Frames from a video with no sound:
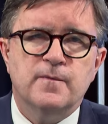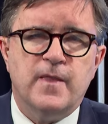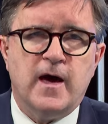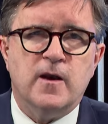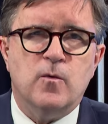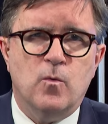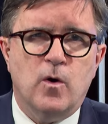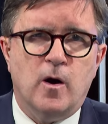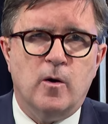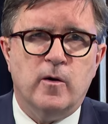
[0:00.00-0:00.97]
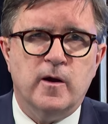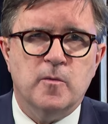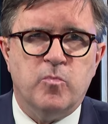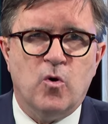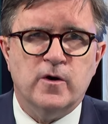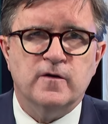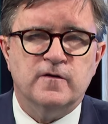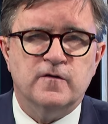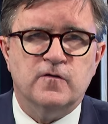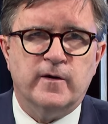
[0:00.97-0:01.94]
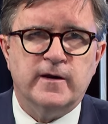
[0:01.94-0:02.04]
that are important to
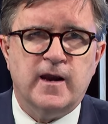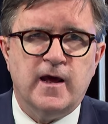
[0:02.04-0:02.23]
join